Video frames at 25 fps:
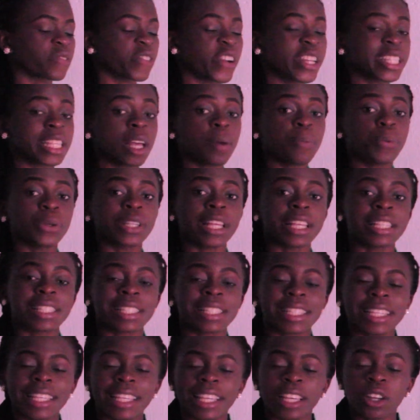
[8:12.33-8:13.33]
For example,
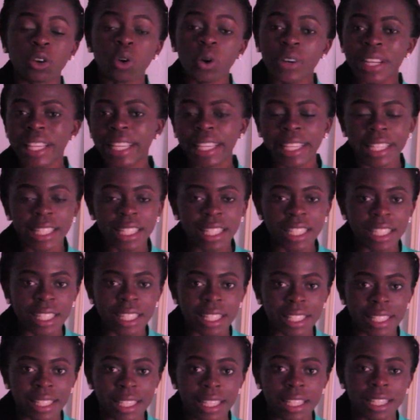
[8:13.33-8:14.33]
there's chronic kidney
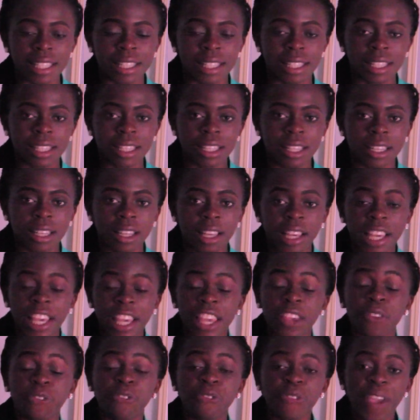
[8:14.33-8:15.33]
disease,
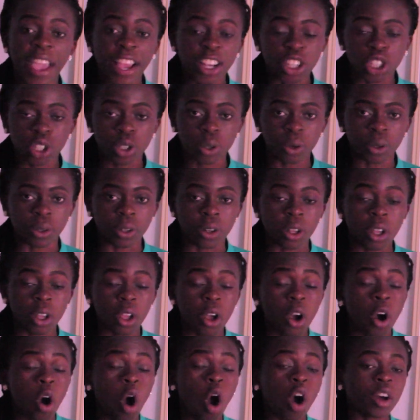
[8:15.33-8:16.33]
infection,
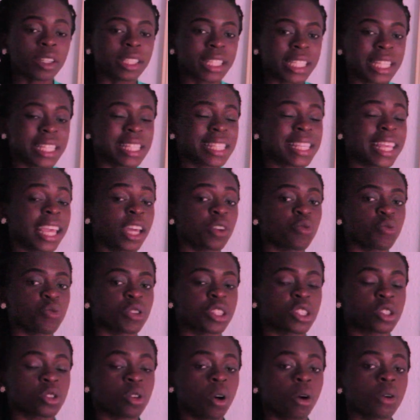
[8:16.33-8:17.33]
all these can
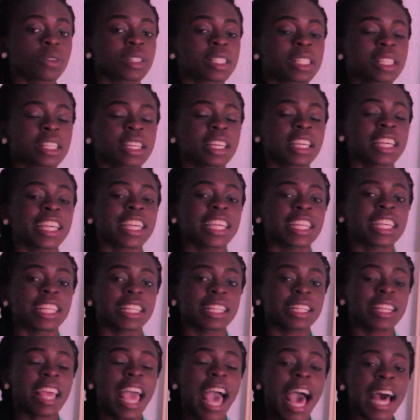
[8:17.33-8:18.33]
result
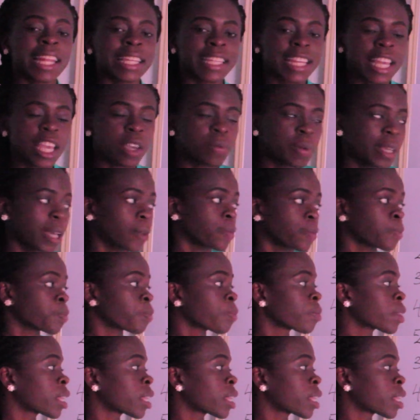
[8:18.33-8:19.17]
in anemia.